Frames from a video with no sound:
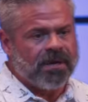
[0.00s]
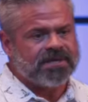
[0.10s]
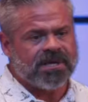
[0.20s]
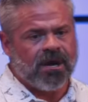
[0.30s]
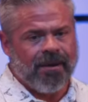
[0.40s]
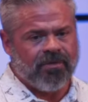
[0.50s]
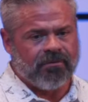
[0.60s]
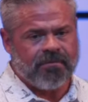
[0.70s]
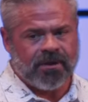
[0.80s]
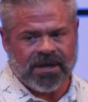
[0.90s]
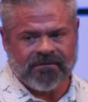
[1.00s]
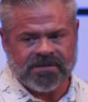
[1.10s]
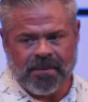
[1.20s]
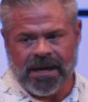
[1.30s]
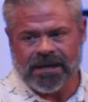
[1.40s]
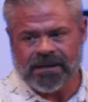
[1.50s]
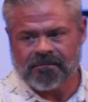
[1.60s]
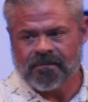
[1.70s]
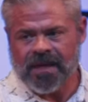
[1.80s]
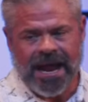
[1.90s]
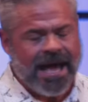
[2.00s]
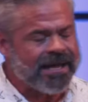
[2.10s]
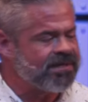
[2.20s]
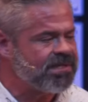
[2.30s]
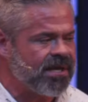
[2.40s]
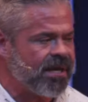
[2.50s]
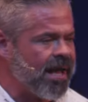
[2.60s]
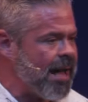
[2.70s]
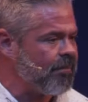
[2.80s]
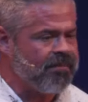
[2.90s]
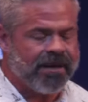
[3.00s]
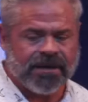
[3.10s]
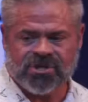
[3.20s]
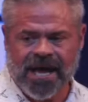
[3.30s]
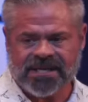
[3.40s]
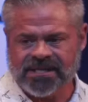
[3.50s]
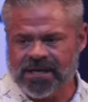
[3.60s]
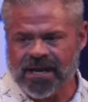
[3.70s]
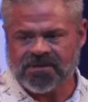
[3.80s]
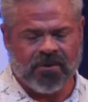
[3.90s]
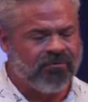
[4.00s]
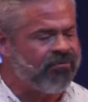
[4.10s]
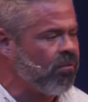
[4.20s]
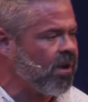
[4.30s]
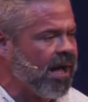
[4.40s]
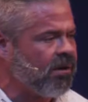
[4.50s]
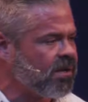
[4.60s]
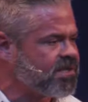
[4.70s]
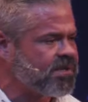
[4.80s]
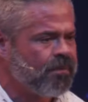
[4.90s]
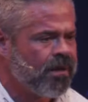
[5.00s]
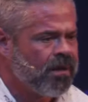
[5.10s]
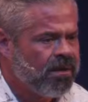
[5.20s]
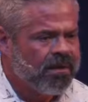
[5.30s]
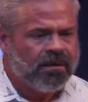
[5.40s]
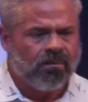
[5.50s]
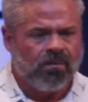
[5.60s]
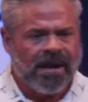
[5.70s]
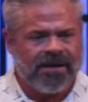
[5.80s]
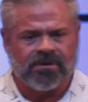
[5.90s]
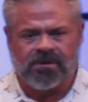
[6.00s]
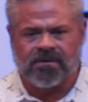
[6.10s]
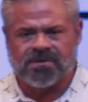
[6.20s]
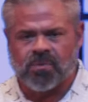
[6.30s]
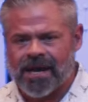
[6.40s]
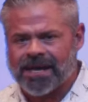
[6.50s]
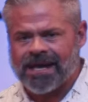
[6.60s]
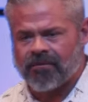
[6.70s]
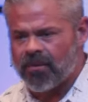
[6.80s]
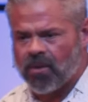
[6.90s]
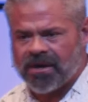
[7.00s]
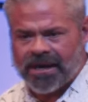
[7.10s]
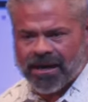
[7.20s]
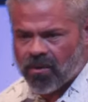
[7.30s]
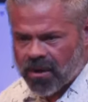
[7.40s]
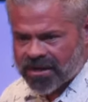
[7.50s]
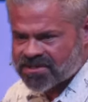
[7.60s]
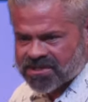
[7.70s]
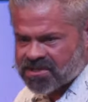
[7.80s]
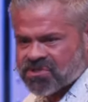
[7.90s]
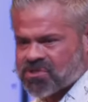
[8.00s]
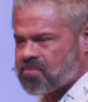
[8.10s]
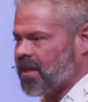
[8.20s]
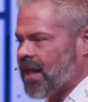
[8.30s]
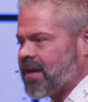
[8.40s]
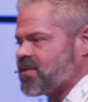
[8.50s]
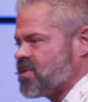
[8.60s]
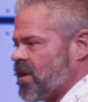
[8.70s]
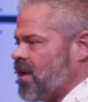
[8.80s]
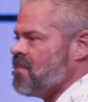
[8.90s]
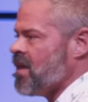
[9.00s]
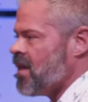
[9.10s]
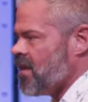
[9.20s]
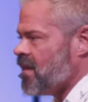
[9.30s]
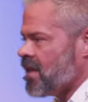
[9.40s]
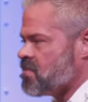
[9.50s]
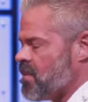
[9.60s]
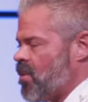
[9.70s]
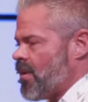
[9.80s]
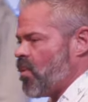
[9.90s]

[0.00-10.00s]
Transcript: me a word months ago about the rebuilding of his body, and I can see it happening, man. Jackson and I spent four hours one afternoon this week. I can't remember what day it was because it's just been like, that's